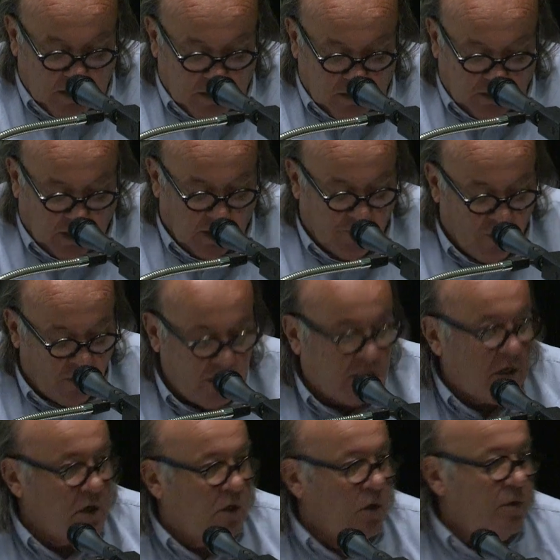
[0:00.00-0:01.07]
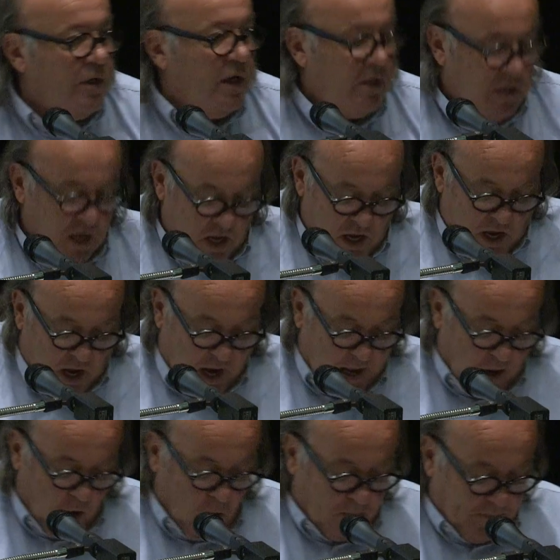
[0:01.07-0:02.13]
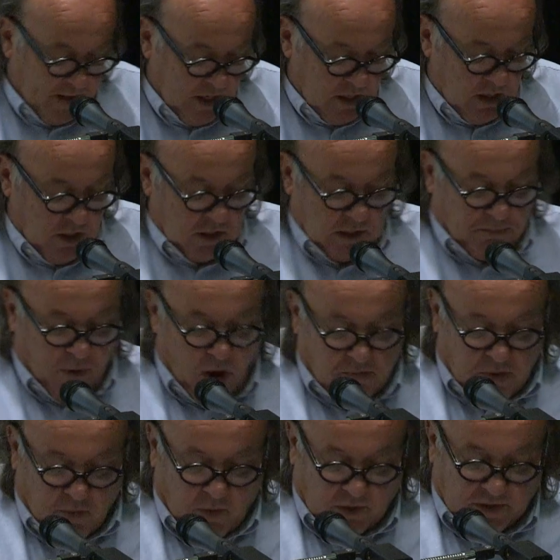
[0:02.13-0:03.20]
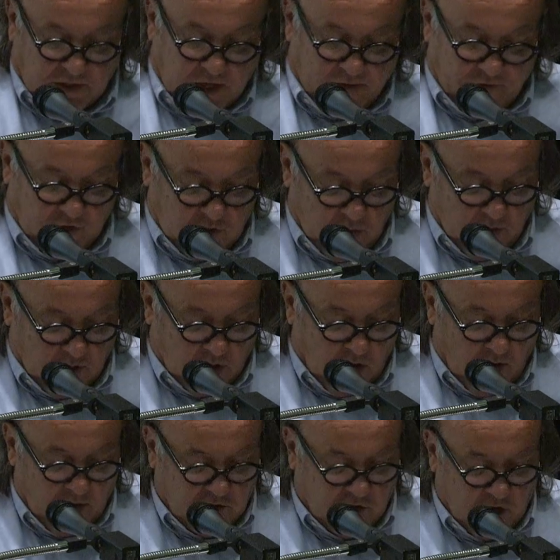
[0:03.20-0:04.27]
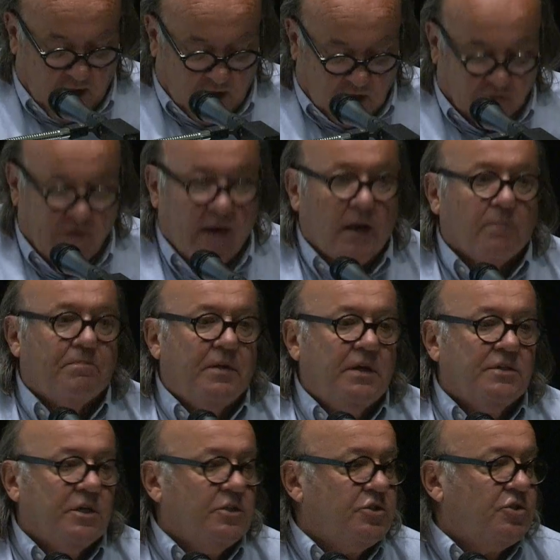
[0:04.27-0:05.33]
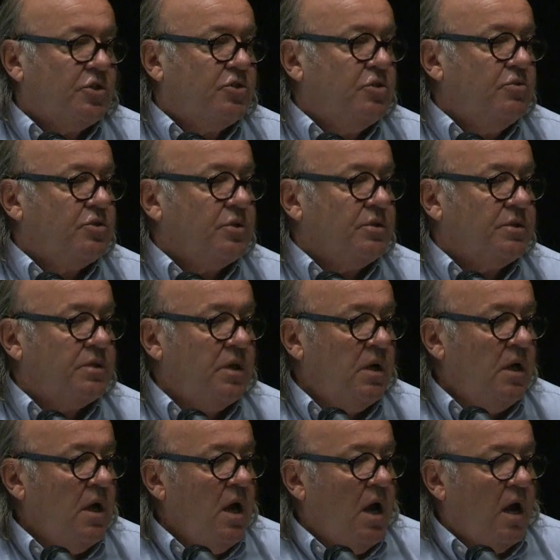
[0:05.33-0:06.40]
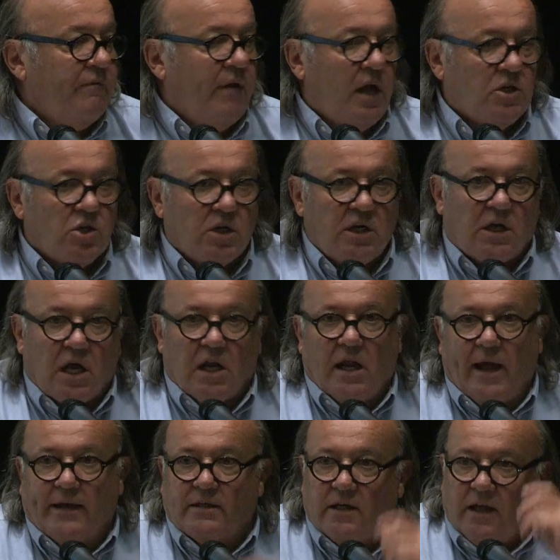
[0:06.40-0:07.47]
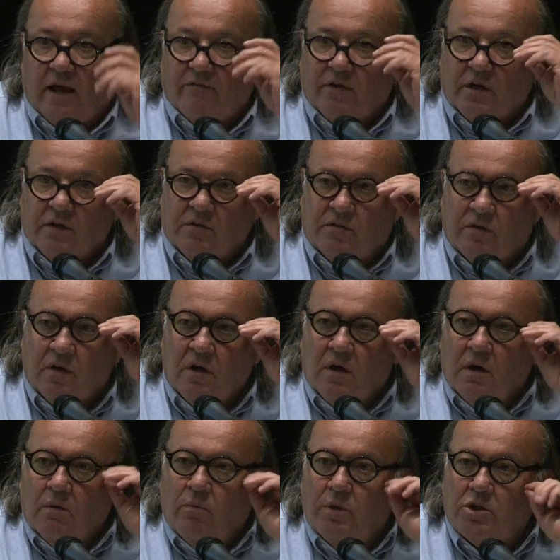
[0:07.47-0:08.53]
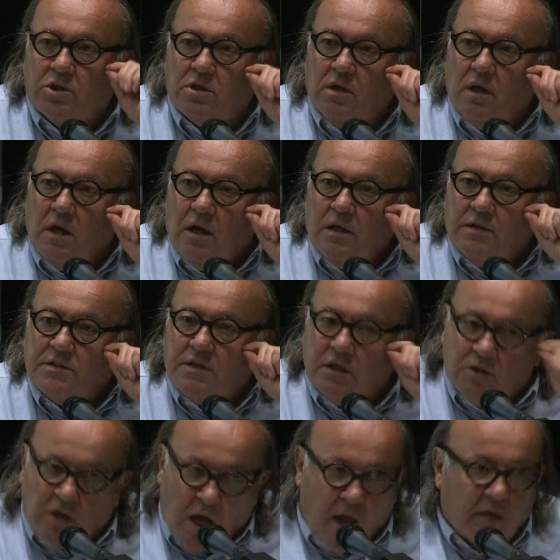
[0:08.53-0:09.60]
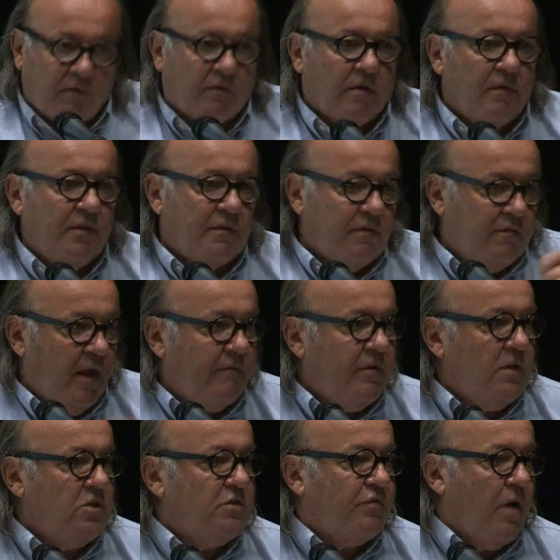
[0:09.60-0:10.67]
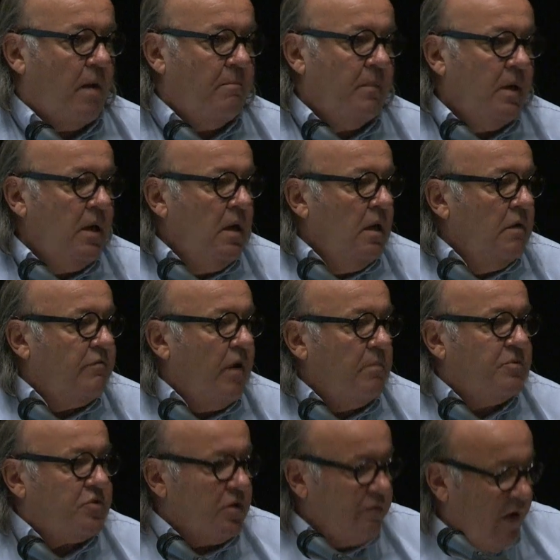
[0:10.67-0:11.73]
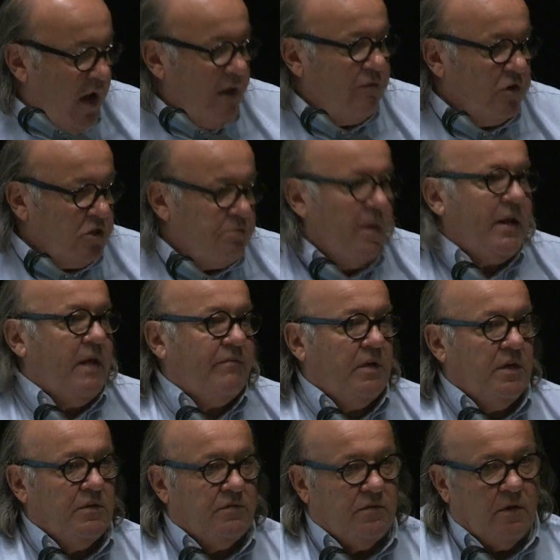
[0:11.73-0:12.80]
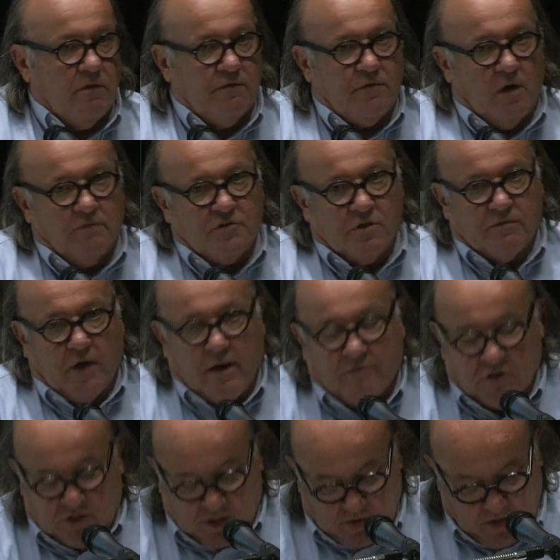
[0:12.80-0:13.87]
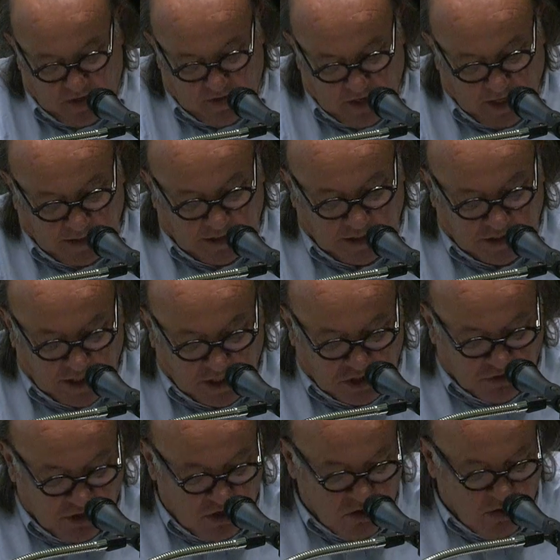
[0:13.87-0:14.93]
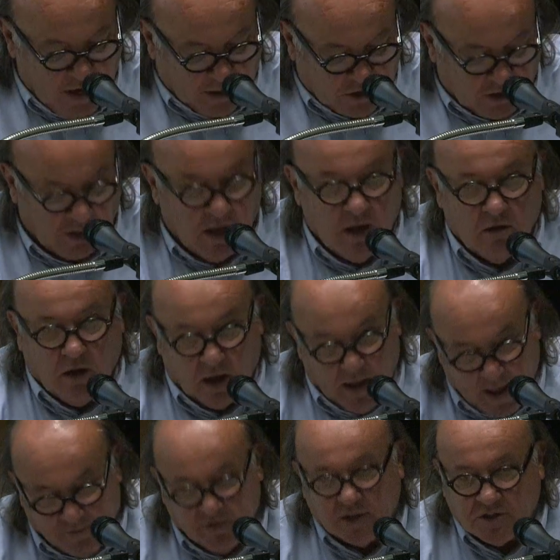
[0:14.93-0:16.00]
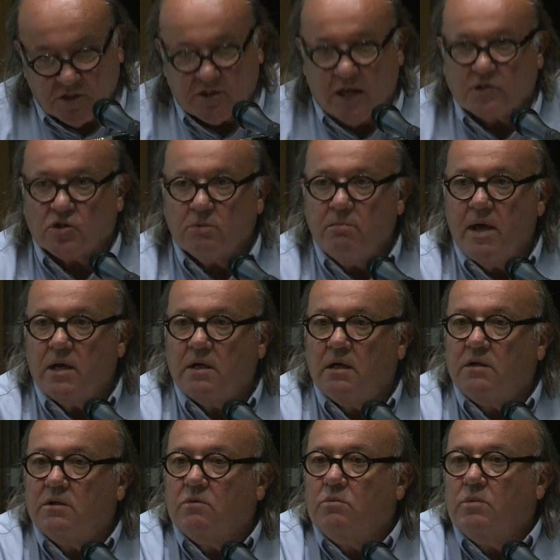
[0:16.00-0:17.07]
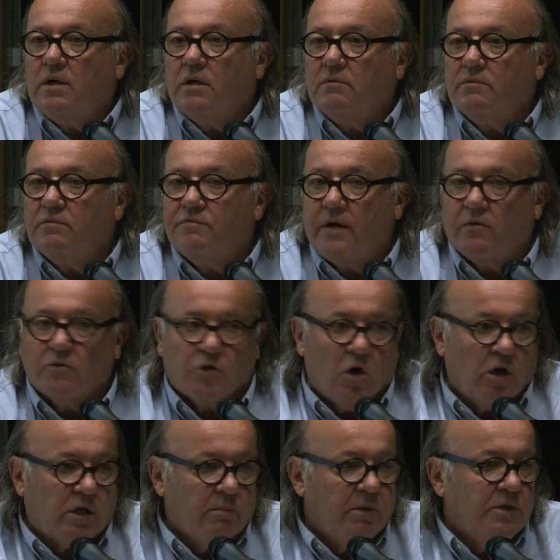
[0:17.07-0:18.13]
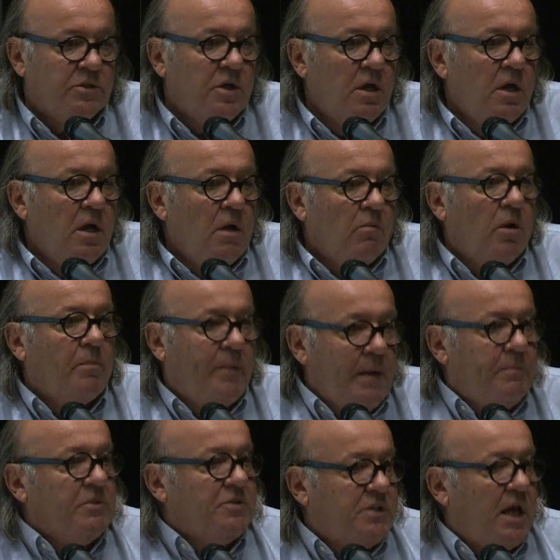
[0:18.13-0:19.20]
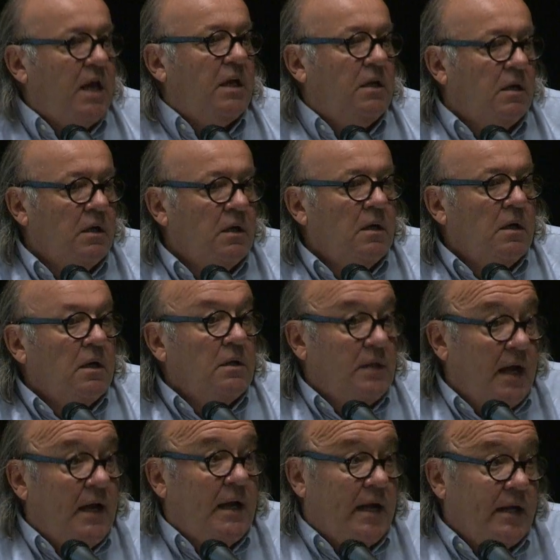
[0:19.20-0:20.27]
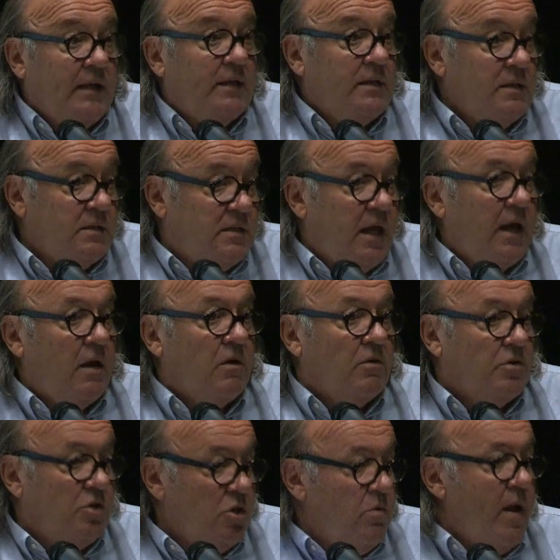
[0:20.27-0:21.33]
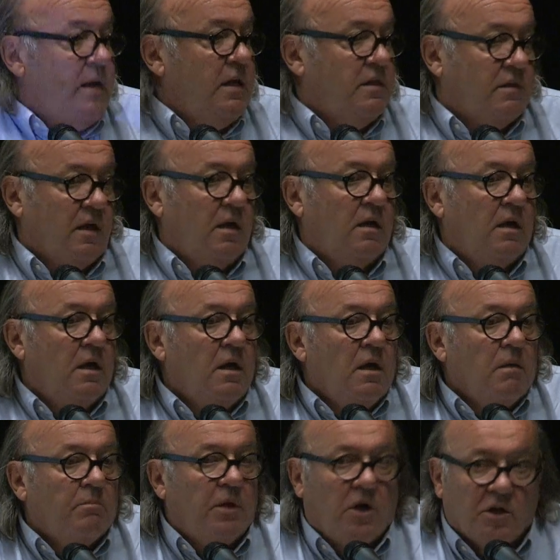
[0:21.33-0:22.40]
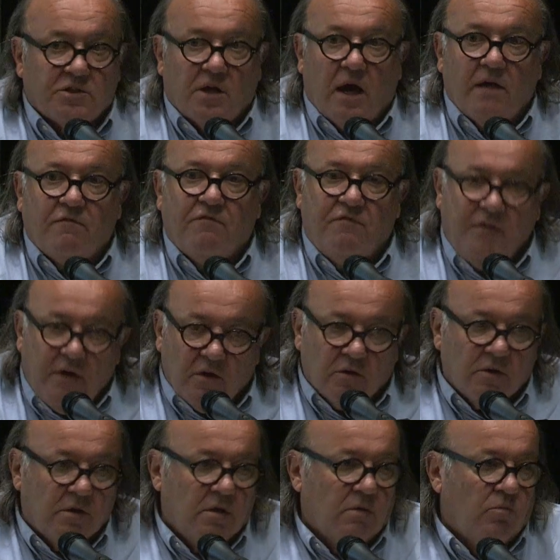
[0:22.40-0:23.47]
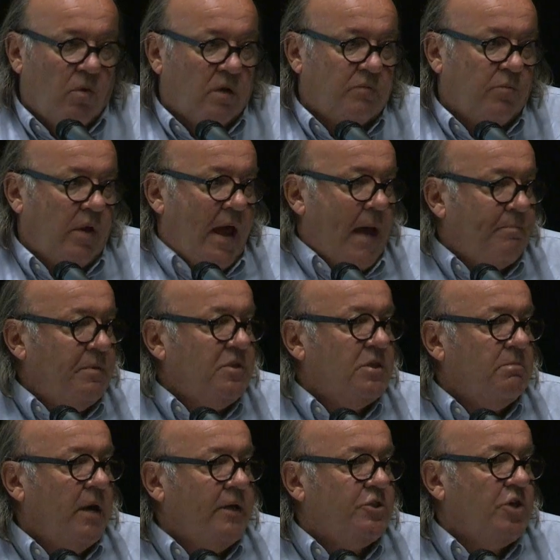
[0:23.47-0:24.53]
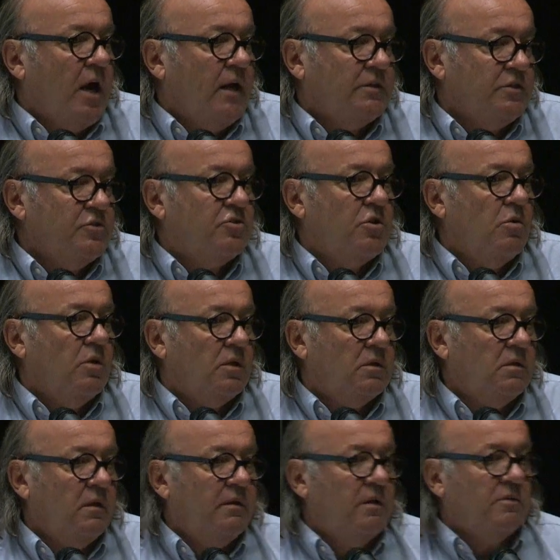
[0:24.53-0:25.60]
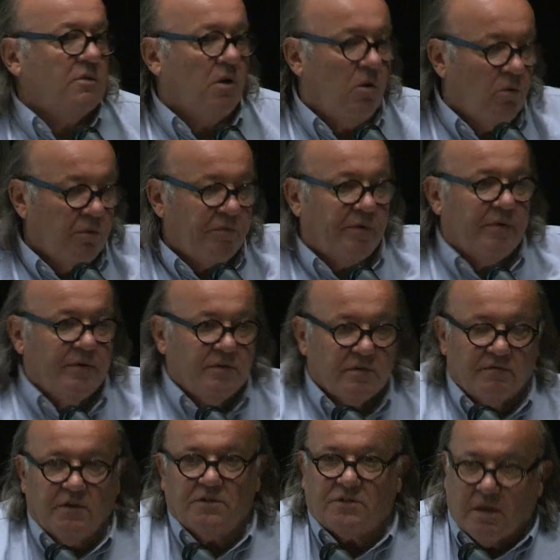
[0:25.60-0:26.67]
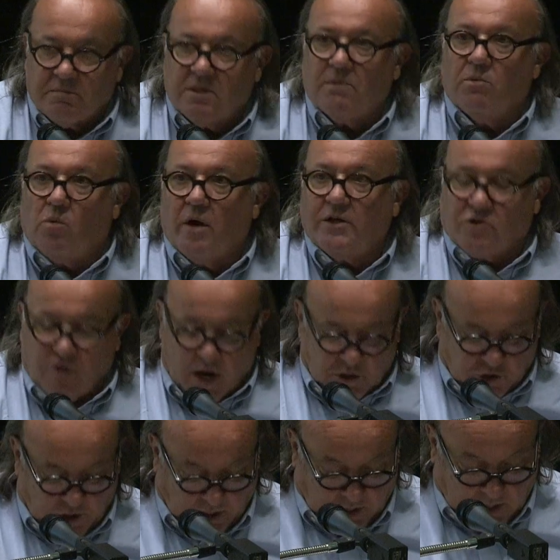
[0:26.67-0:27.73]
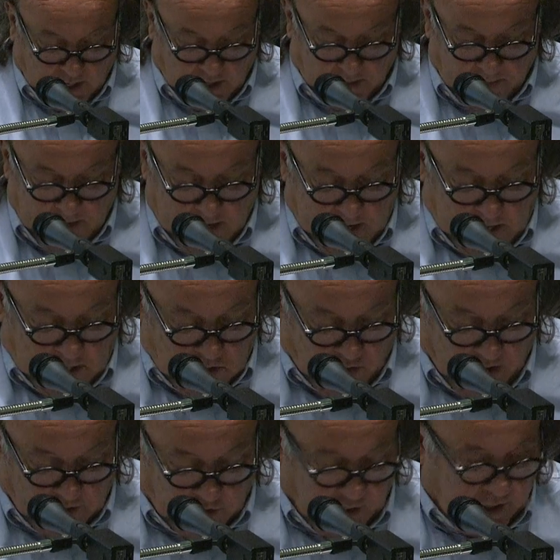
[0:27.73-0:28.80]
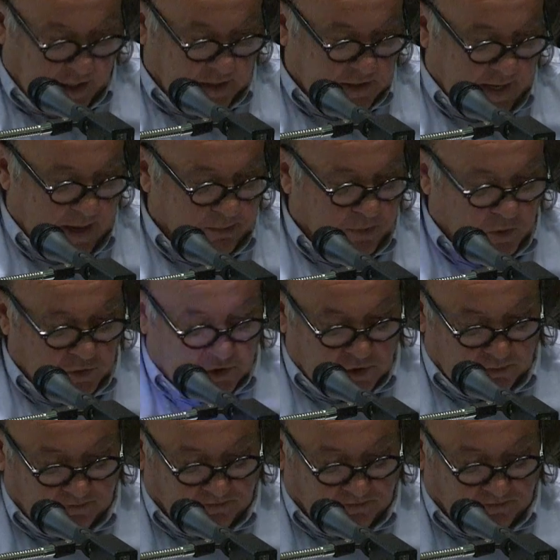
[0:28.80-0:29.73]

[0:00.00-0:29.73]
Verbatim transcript: Therefore, he concluded, I hope the Indian Department will endeavor to encourage and develop these institutions. I've actually collected evidence which suggests, and this is evidence from, from survivors, but evidence of, of survivors in, the 19th century who actually, evidence has actually made it into uh, federal documents, where people say, yeah, I didn't dare do anything because I feared what happened to my child in school. And there's a whole series of these, some of them quite tragic, uh, tragic examples.